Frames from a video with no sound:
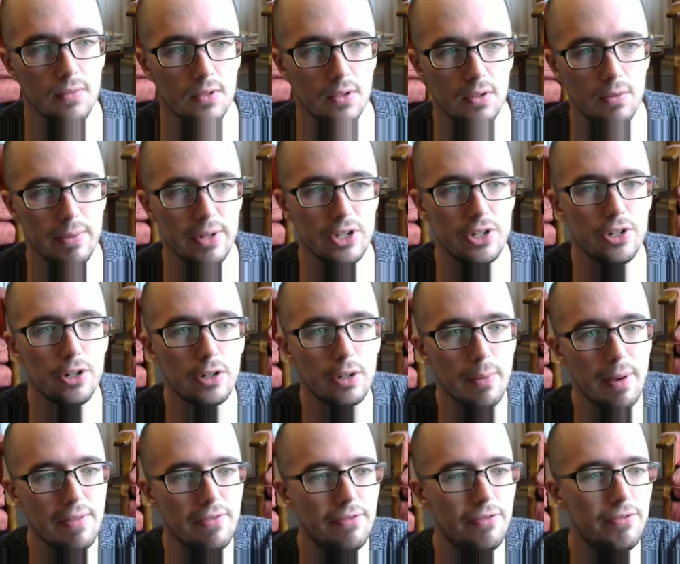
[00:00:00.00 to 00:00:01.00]
I'll make sure I get
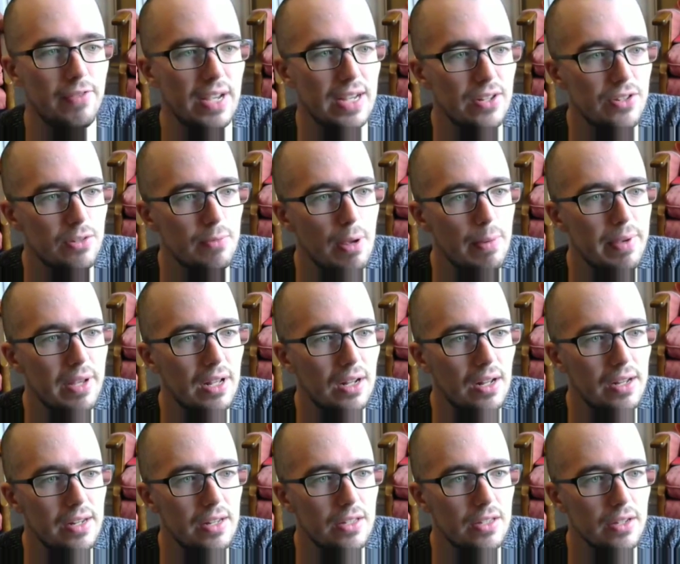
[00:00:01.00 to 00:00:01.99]
my face. Maybe
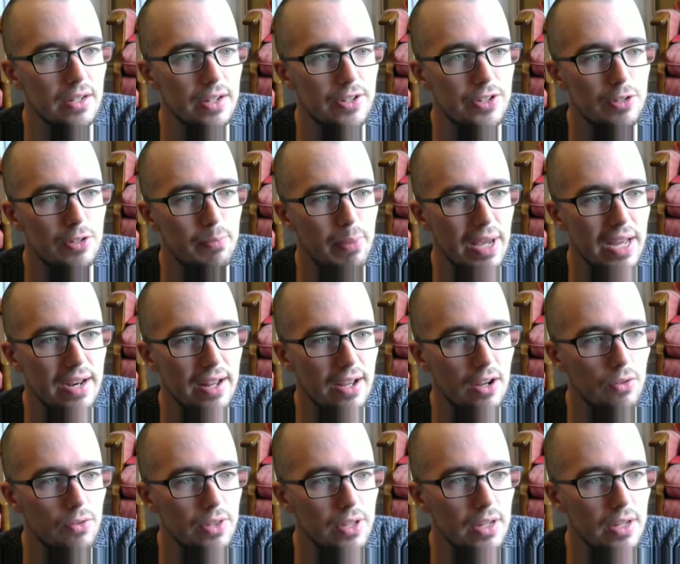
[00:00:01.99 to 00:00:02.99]
I need to expand
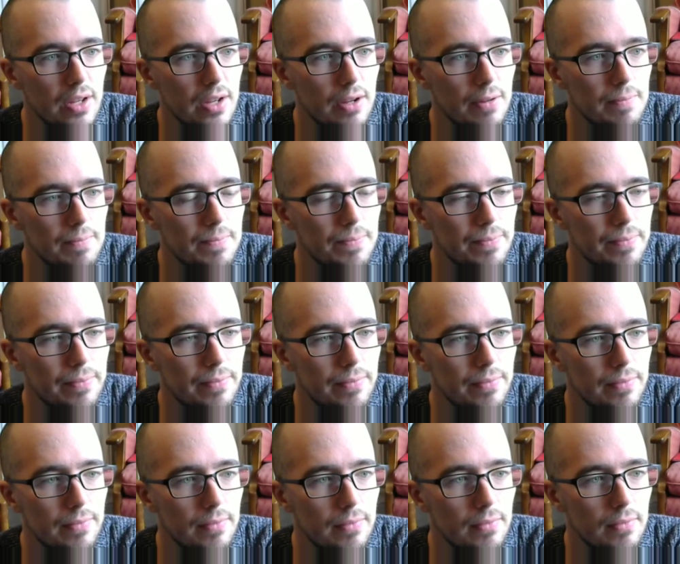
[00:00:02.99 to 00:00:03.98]
out the
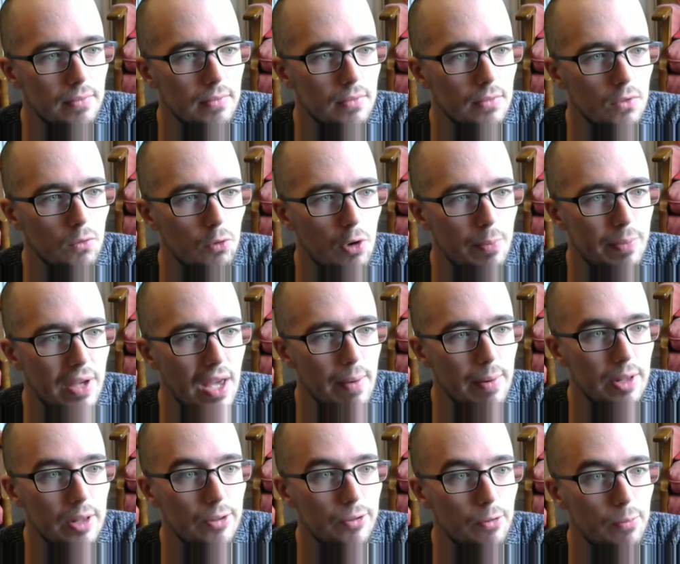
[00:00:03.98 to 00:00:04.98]
webcam
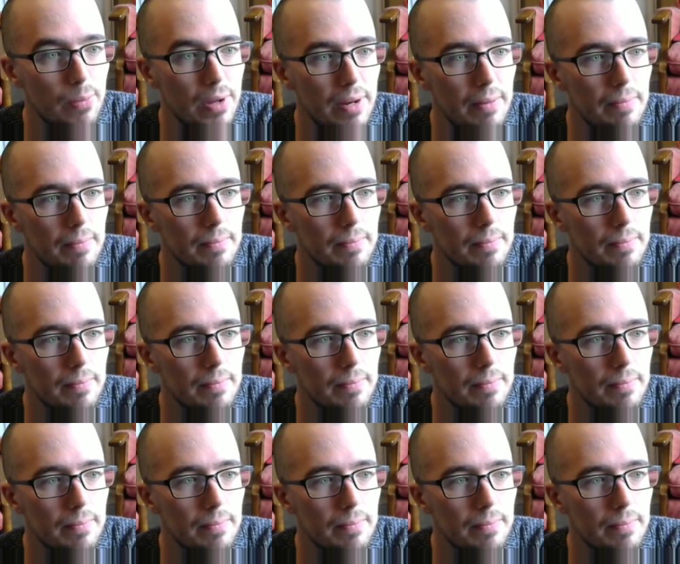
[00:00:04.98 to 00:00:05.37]
a little bit.